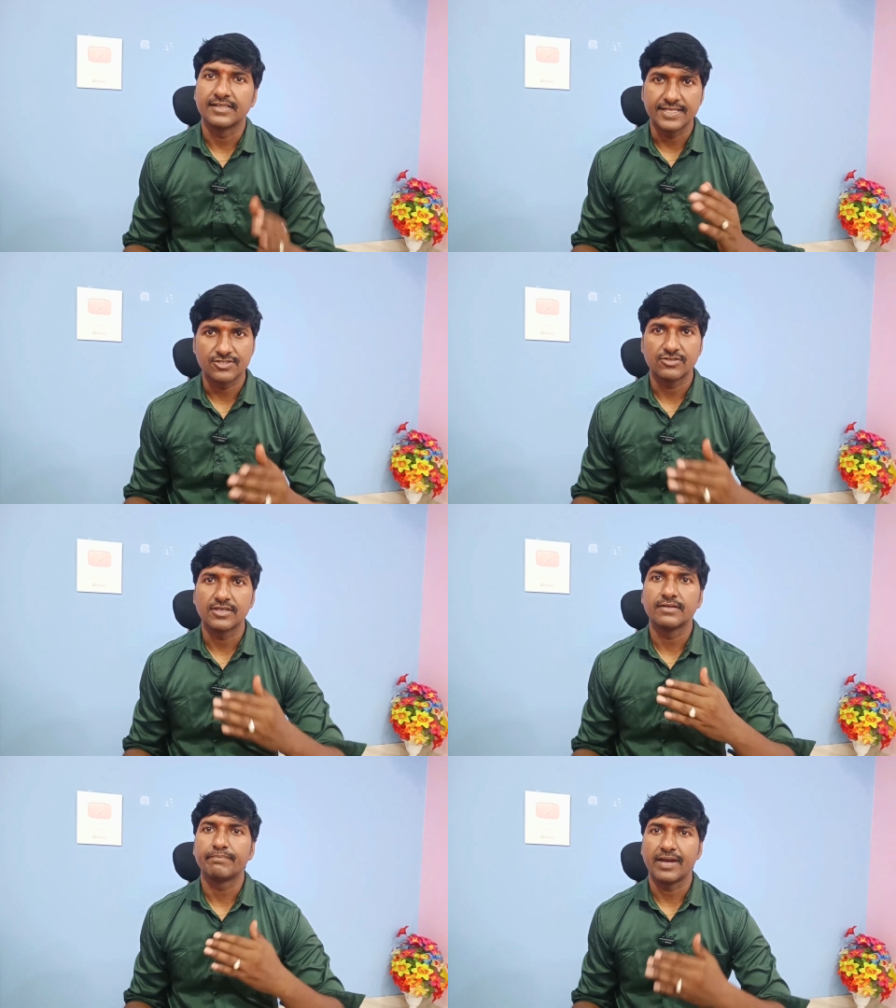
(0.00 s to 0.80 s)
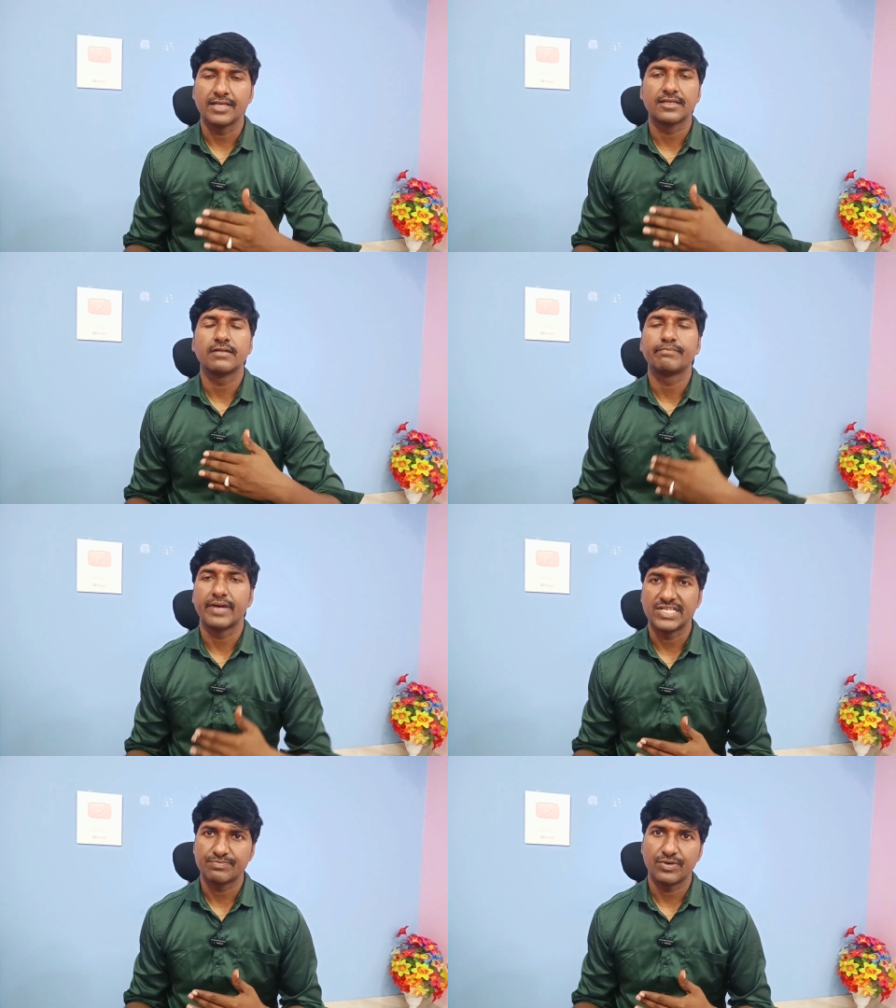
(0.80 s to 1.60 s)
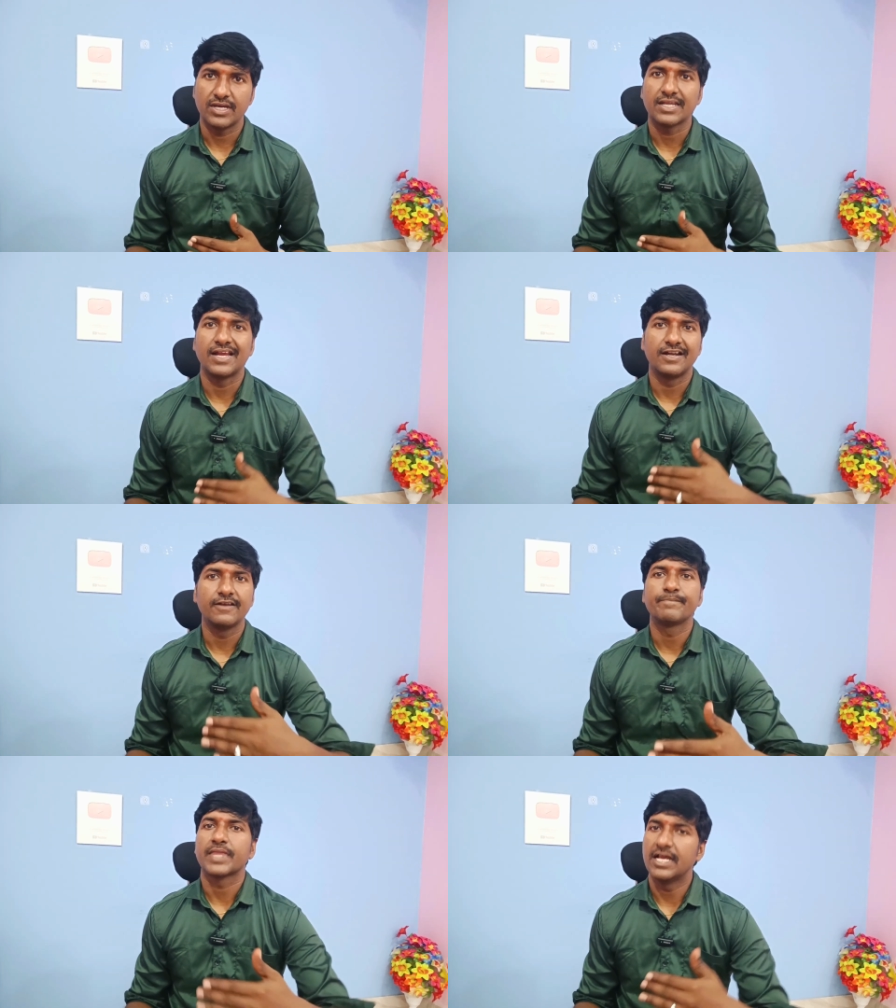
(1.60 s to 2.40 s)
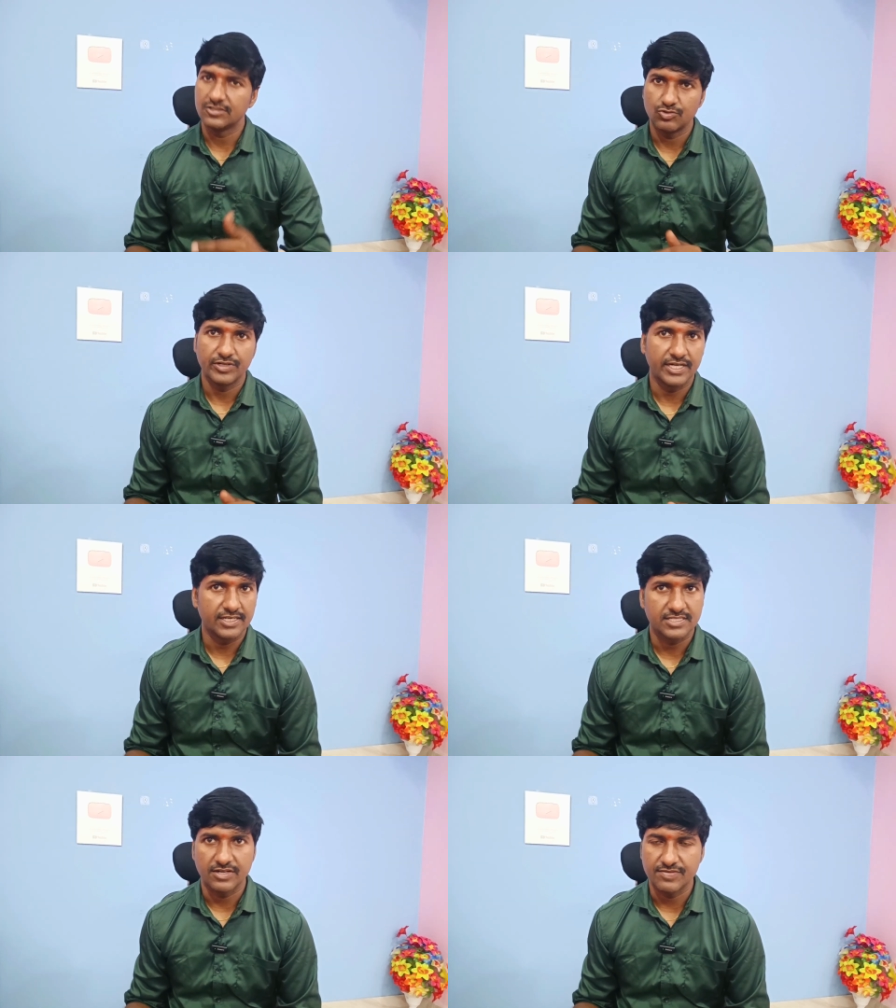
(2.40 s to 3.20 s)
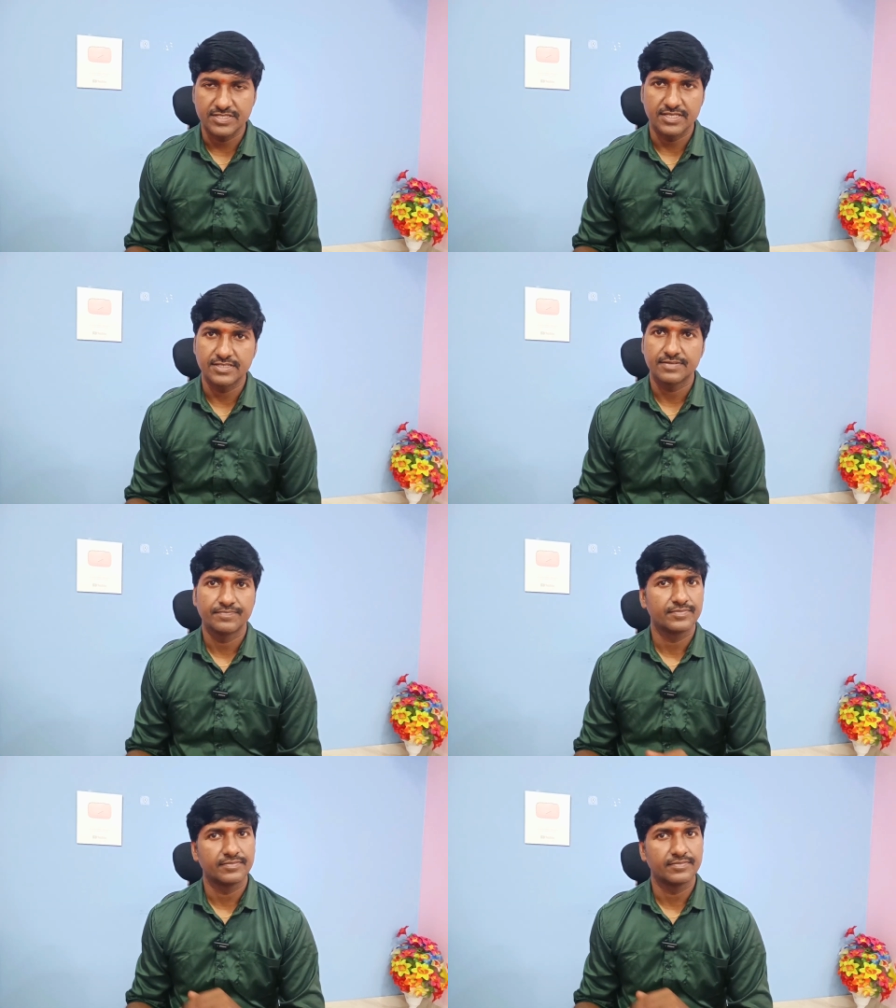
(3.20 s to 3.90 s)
SQL, Python, PySpark and Azure data services.